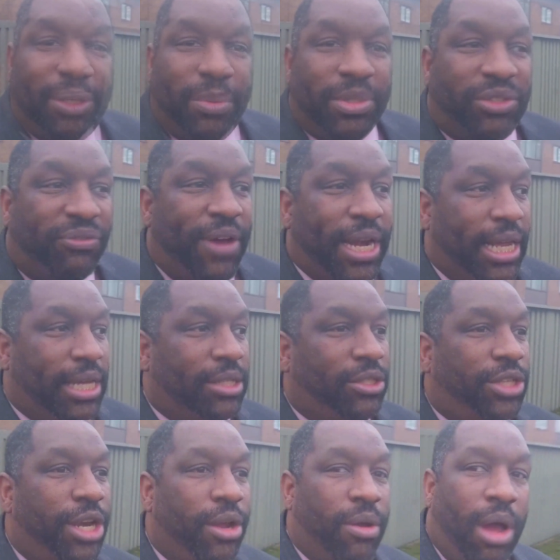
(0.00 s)
So what's funny
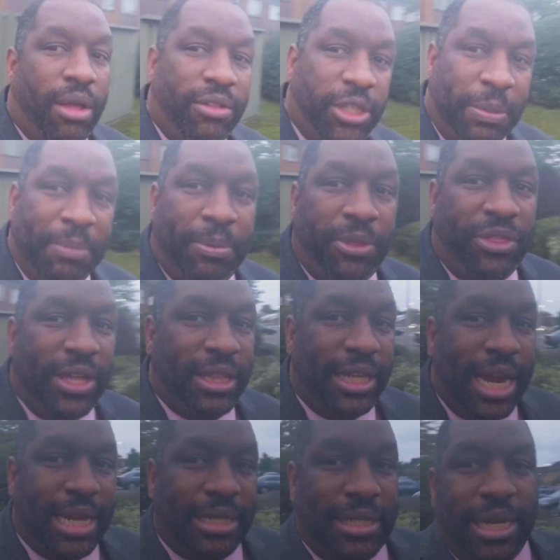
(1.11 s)
is, you know, all these people think
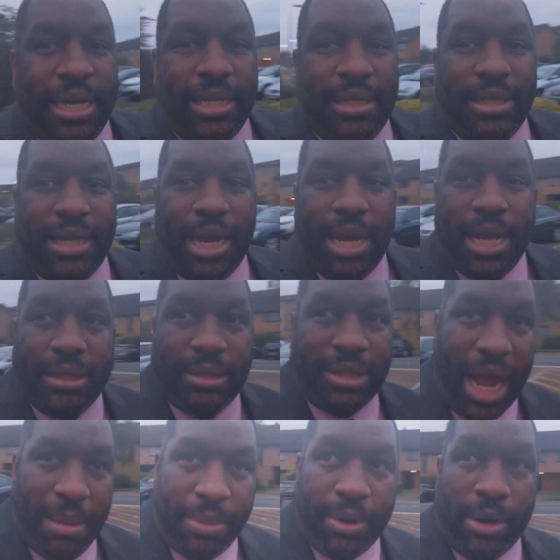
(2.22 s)
that I did uh,
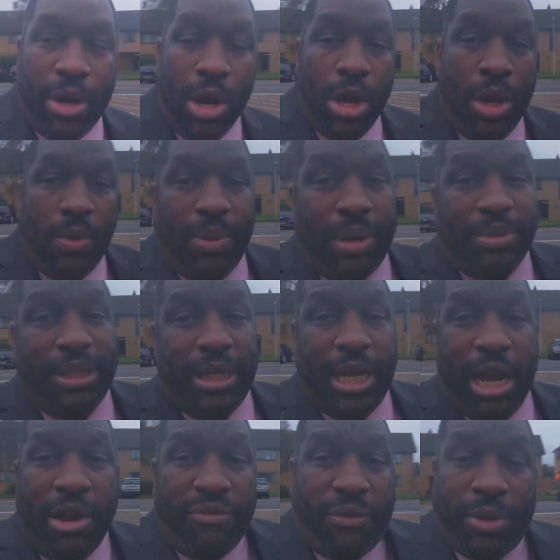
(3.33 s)
cyber when I was in
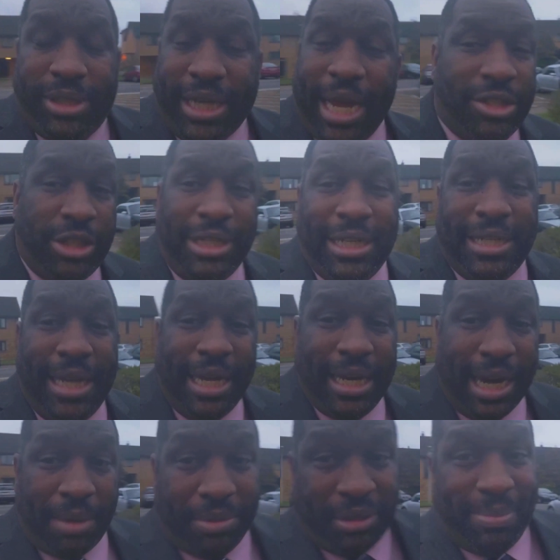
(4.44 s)
the Air Force. I actually
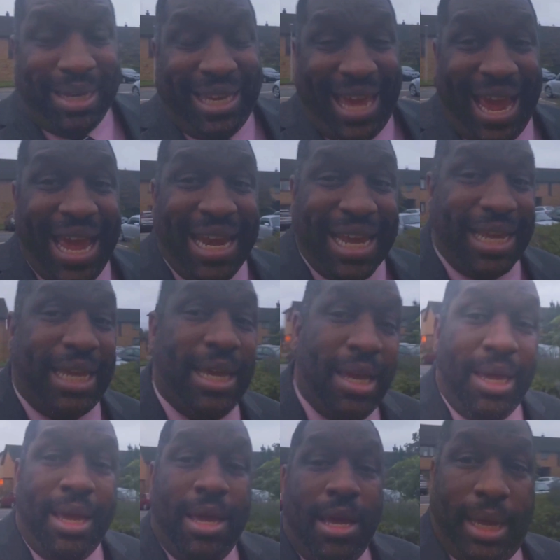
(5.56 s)
didn't. I was a mechanic,
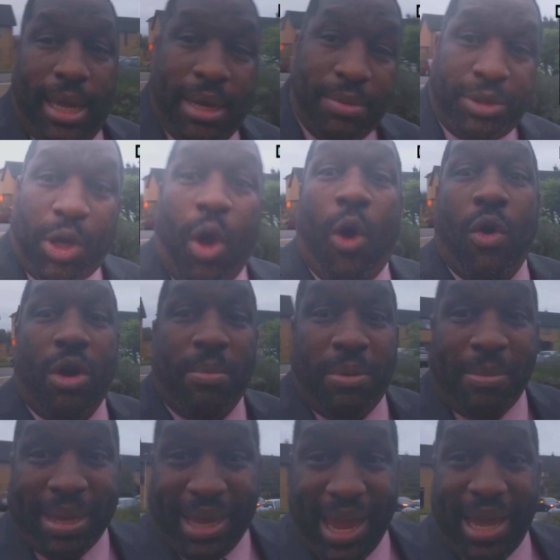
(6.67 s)
and I was a
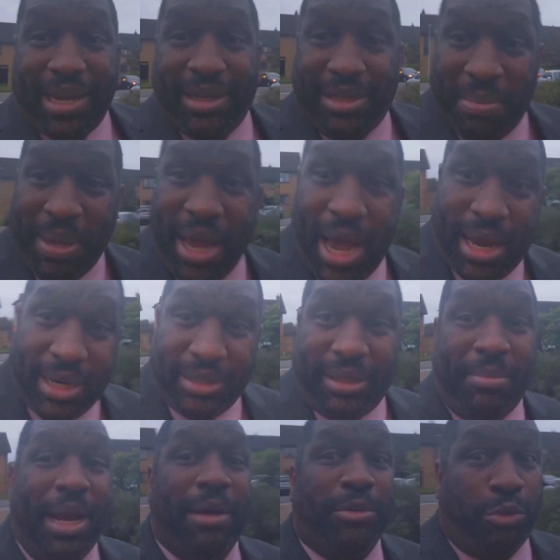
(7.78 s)
horrible mechanic, to be honest.
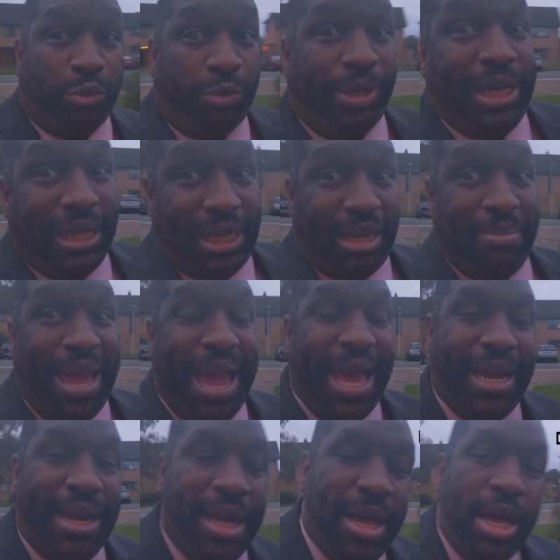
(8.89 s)
I mean, I was really bad.